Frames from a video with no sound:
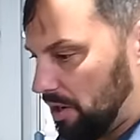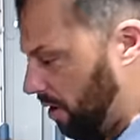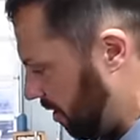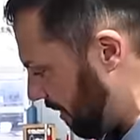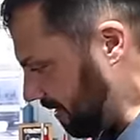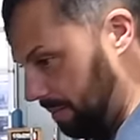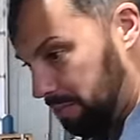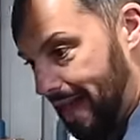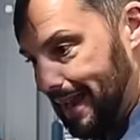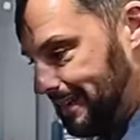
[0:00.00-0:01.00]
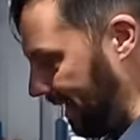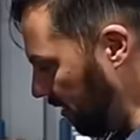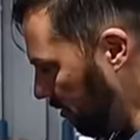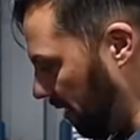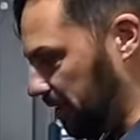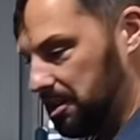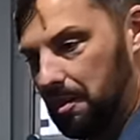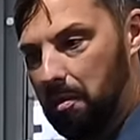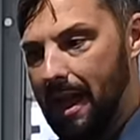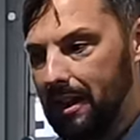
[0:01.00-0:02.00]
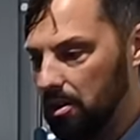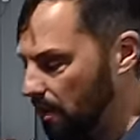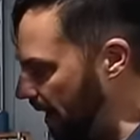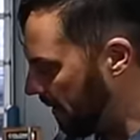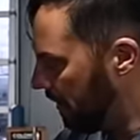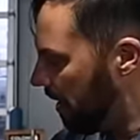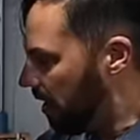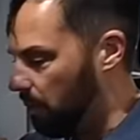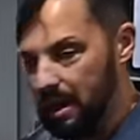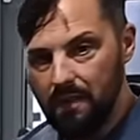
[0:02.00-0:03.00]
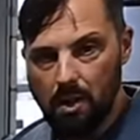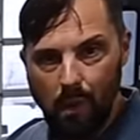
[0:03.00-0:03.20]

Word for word: talk about the black tank flush, the black and gray. We give you